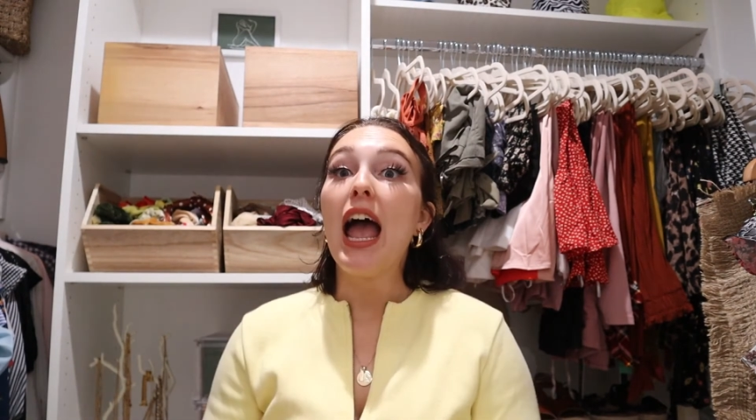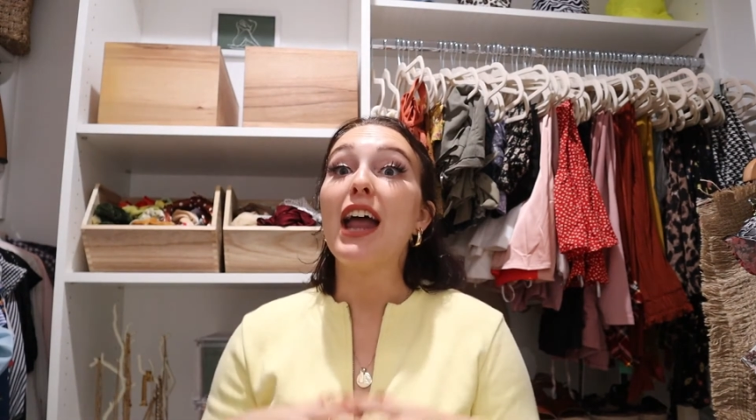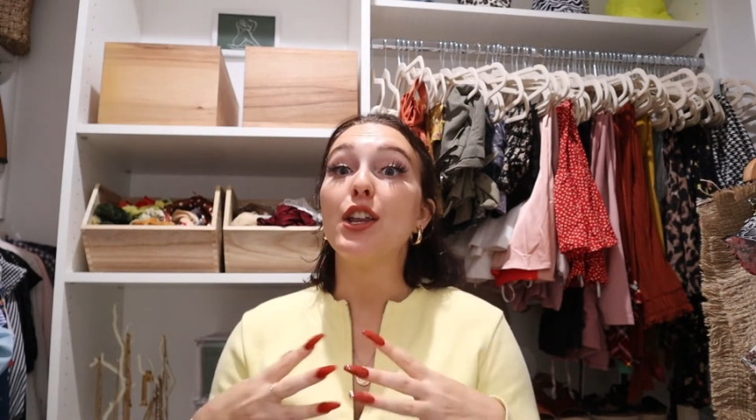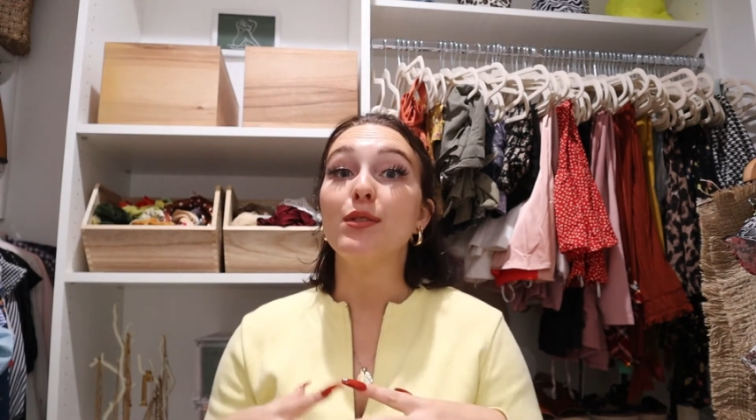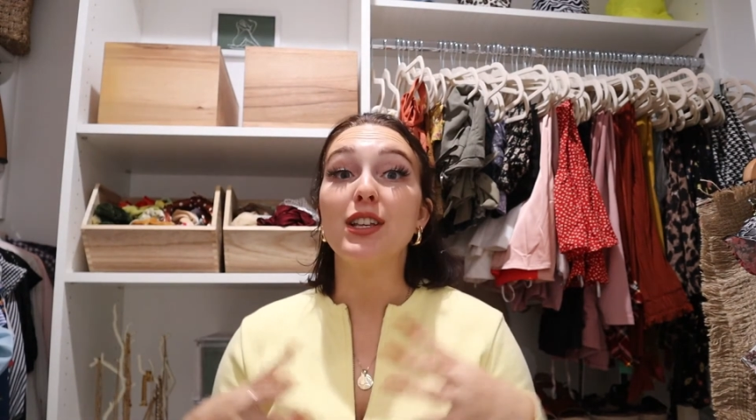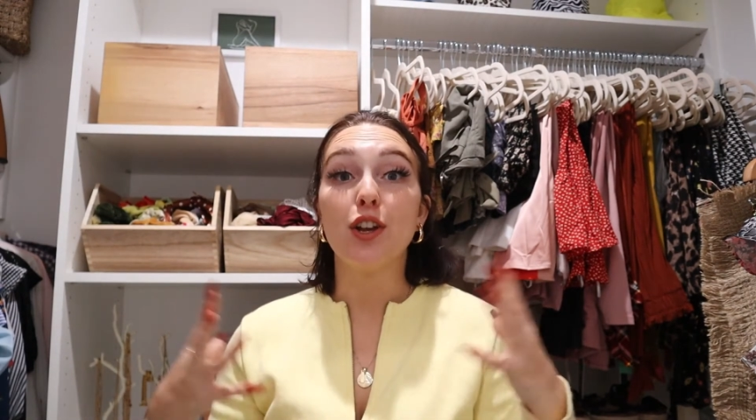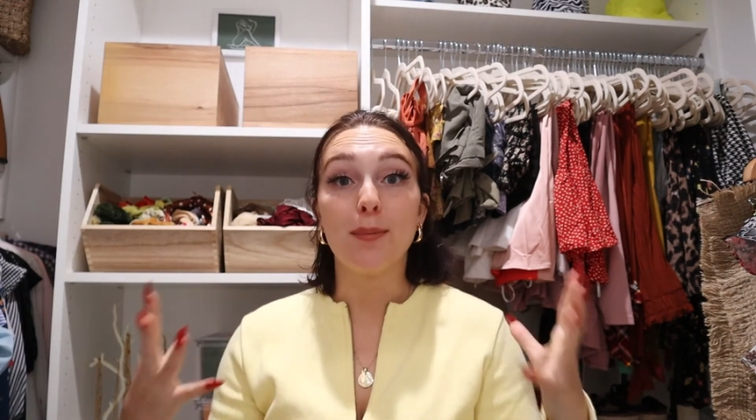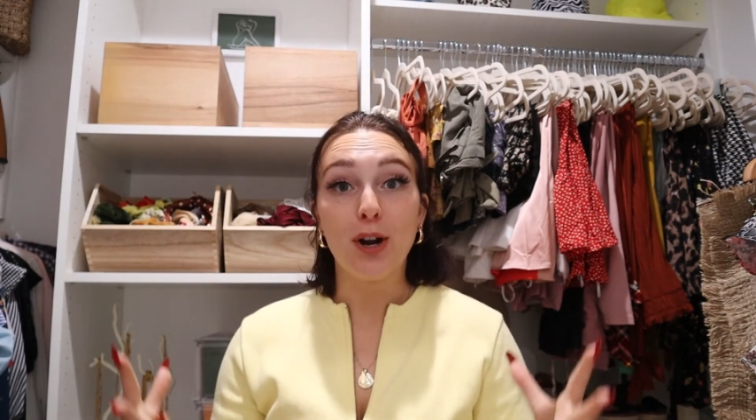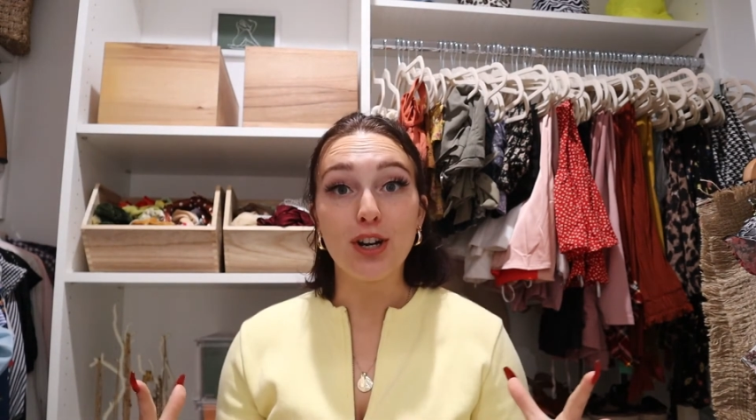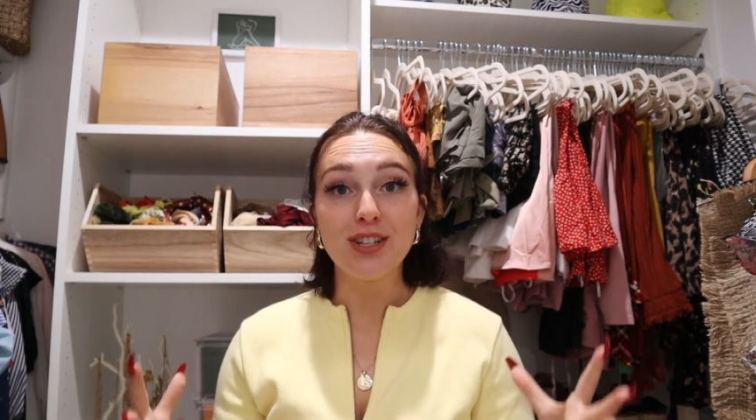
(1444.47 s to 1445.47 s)
and using
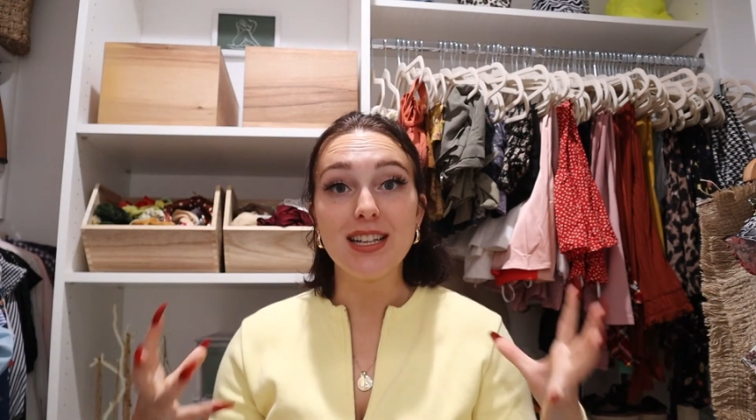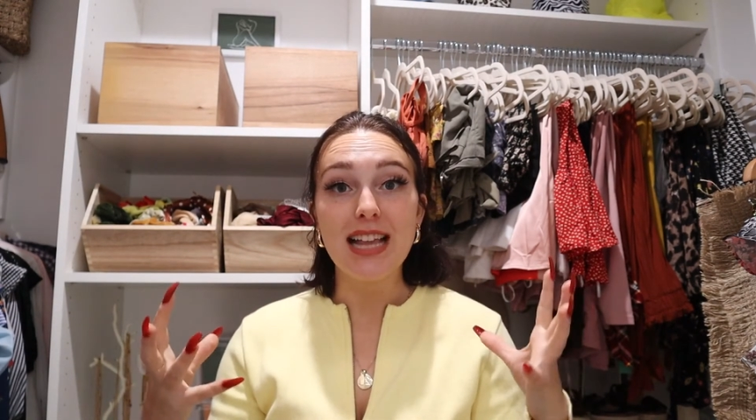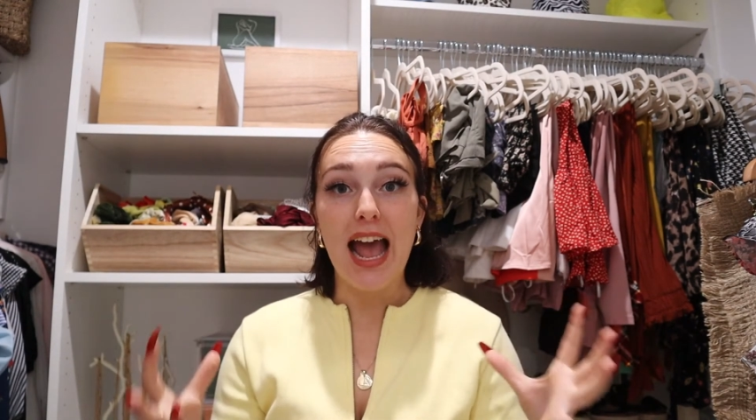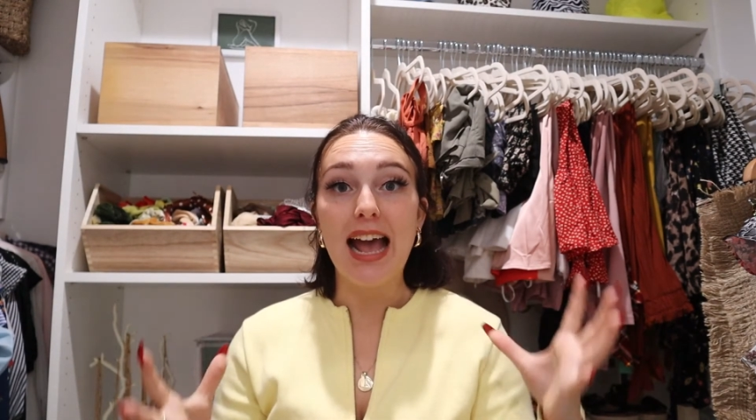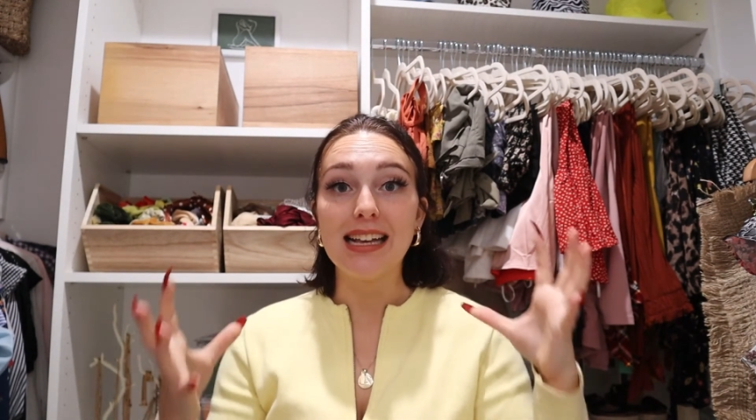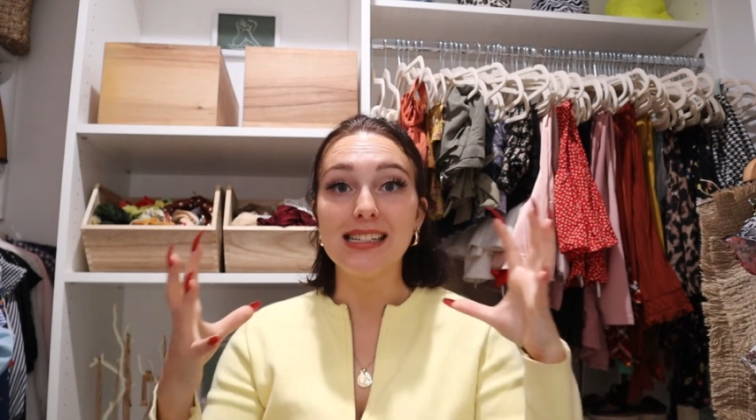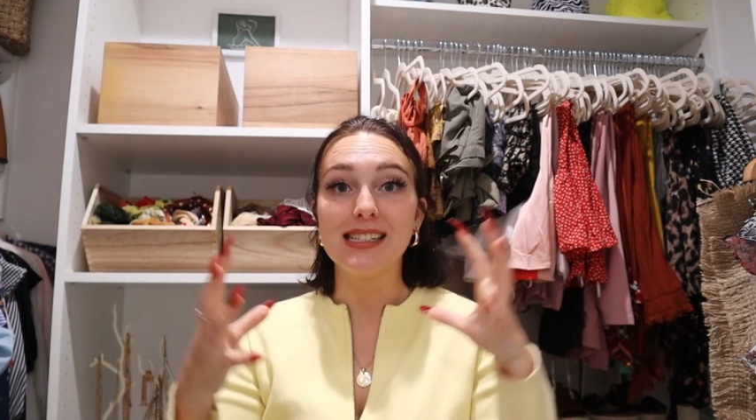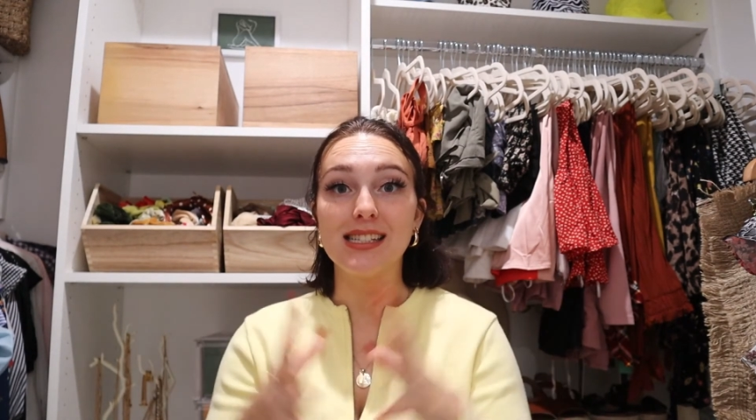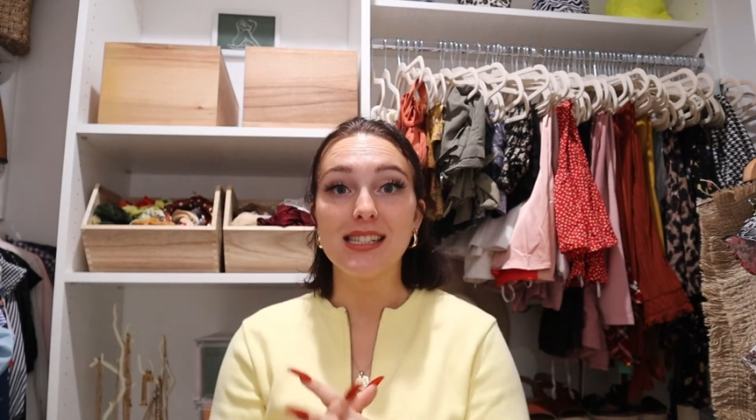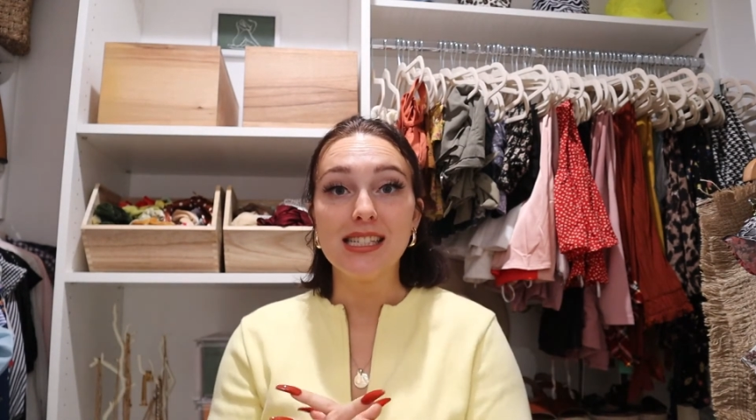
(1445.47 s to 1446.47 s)
your purses
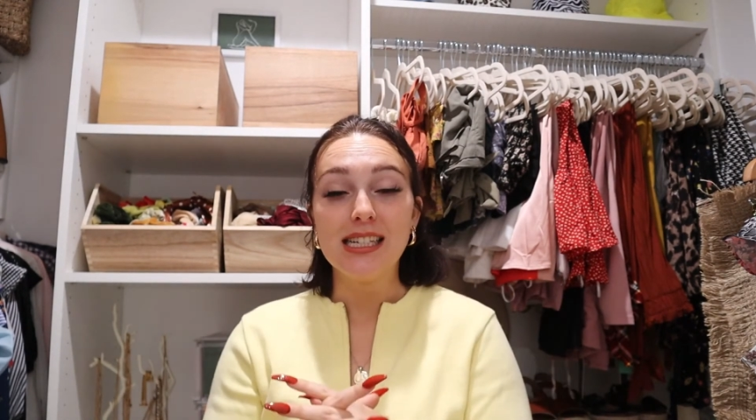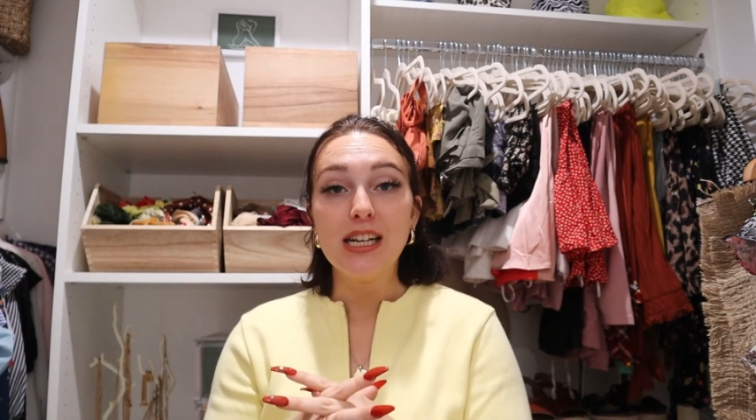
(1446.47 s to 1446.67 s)
as